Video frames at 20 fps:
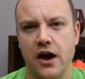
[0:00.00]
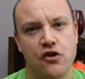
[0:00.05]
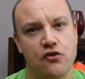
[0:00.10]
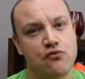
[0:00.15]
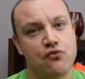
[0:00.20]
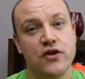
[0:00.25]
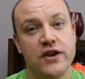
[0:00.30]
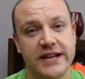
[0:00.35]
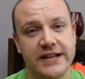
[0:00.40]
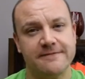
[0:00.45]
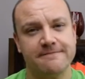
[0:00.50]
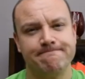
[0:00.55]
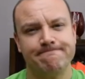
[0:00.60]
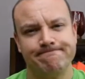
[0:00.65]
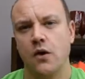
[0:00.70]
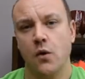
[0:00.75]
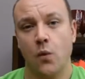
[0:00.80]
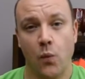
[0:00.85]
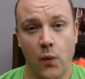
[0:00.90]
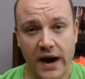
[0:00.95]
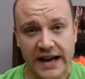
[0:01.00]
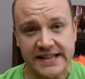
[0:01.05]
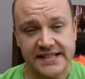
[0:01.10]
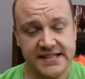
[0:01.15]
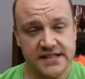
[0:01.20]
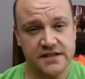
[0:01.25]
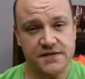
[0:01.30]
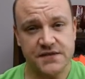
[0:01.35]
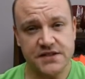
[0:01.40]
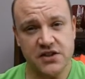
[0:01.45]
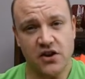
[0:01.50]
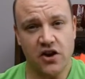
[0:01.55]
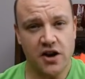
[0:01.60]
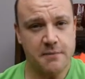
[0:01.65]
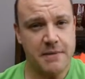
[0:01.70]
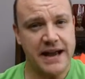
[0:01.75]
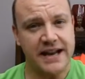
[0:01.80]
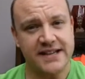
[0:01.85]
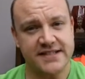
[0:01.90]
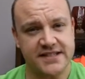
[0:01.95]
running. Waste of time
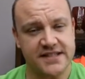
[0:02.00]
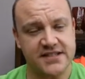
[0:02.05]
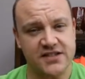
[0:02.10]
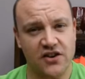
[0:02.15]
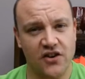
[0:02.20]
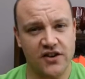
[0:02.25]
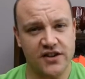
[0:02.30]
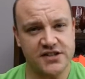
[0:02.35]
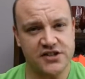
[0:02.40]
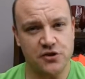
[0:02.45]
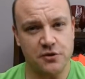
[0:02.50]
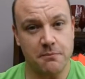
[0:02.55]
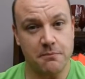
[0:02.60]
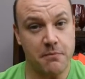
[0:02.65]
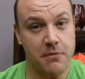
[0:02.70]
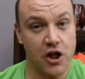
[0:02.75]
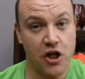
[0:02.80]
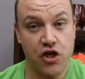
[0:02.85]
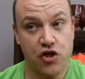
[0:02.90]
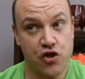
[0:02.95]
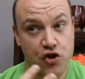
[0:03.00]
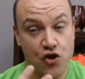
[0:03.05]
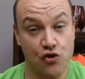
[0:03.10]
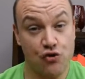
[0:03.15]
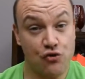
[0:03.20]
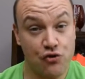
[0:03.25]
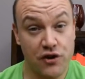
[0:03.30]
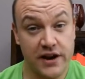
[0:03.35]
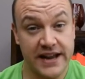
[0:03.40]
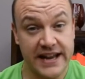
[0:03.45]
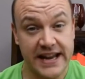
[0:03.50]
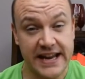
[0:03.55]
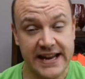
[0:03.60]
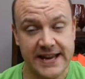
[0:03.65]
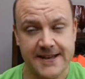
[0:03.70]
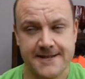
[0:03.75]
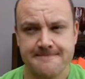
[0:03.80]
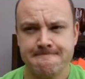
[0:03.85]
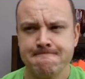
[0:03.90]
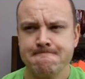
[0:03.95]
exercise number 3
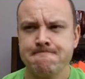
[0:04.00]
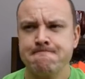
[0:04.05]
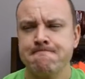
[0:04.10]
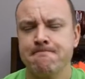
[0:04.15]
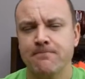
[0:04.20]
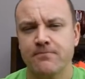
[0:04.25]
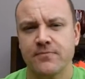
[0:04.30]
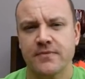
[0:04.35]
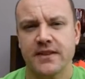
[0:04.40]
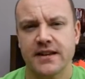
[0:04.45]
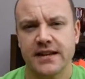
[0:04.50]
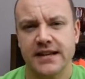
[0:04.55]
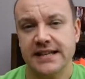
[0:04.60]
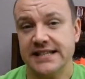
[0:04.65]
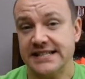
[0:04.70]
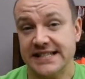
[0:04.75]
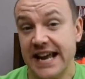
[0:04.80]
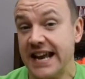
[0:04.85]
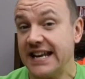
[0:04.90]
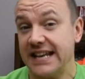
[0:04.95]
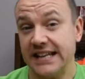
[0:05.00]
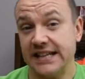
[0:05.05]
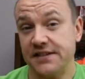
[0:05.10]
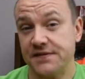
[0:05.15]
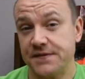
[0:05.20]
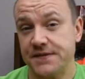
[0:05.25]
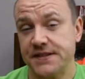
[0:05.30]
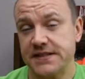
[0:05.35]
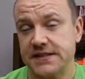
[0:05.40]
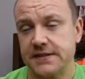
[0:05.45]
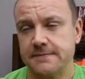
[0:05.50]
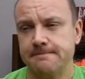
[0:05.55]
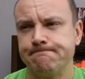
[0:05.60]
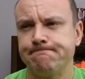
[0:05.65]
is deadlifts.